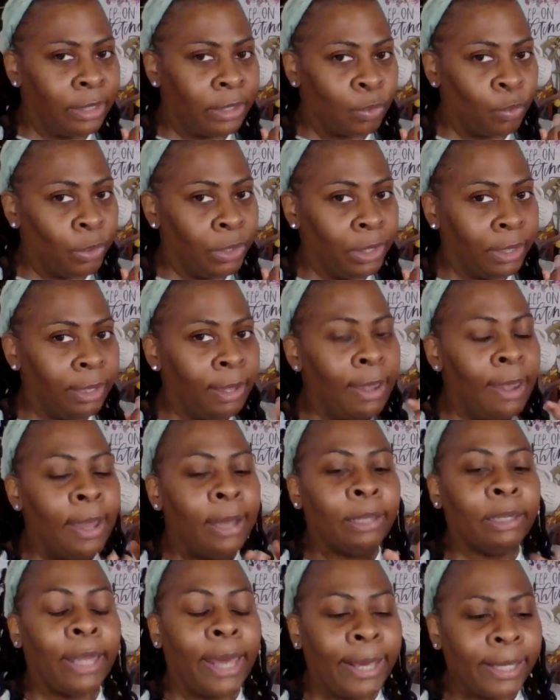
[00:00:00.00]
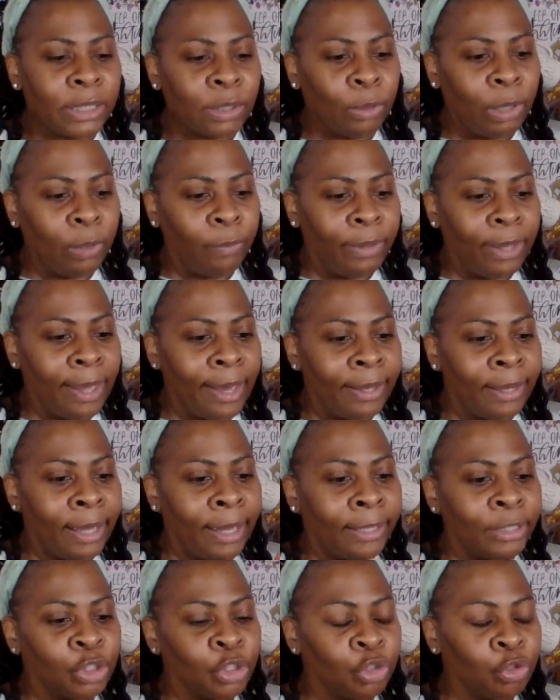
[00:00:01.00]
this week. Last week we had
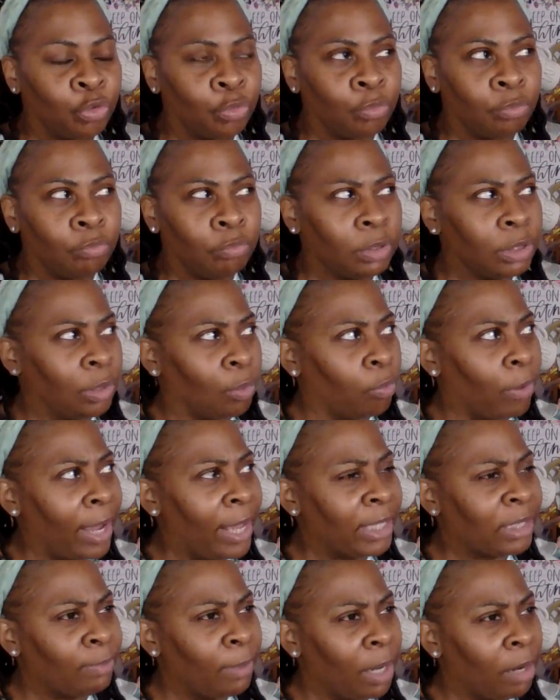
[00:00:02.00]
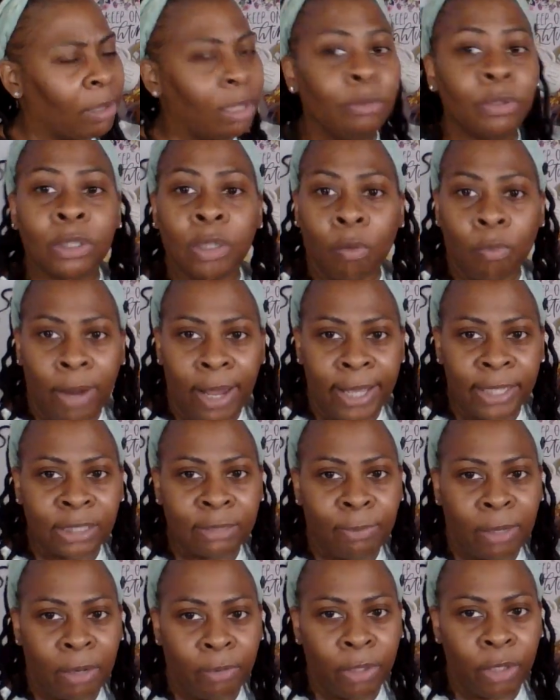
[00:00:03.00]
a, was it raspberry? It was a
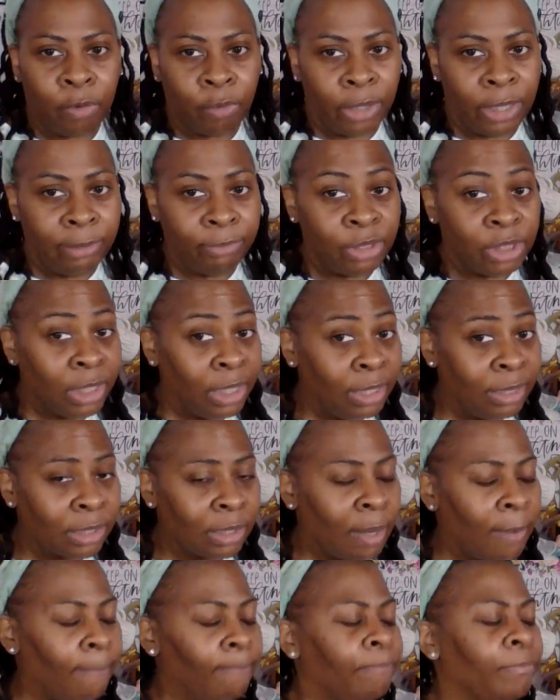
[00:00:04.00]
raspberry cream cheese.